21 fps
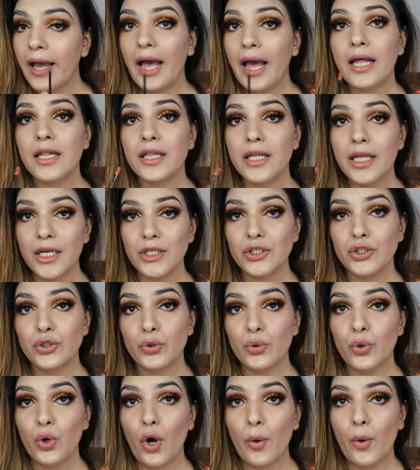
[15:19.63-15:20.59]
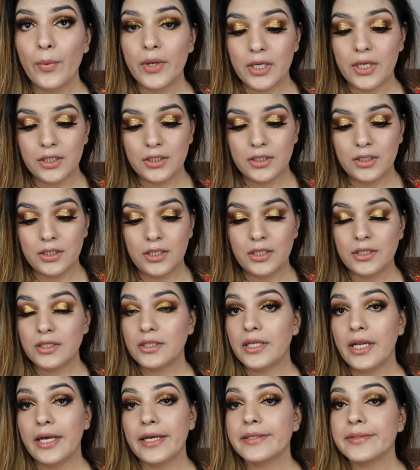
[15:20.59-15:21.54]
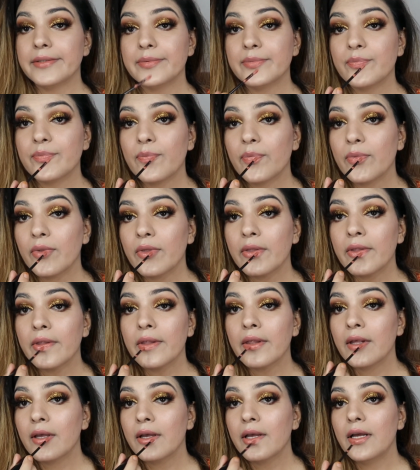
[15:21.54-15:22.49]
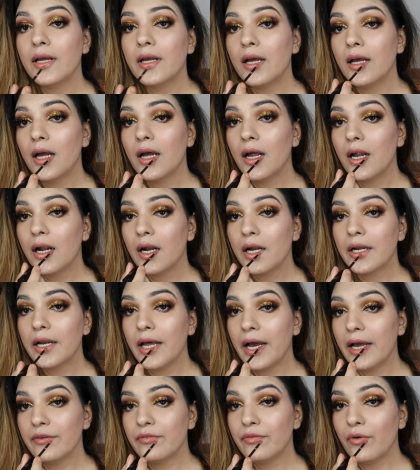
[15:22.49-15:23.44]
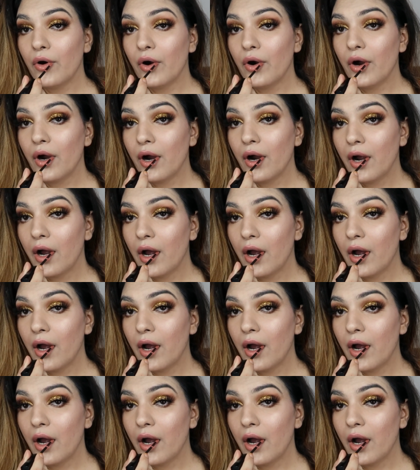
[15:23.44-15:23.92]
And these two combination is like die for.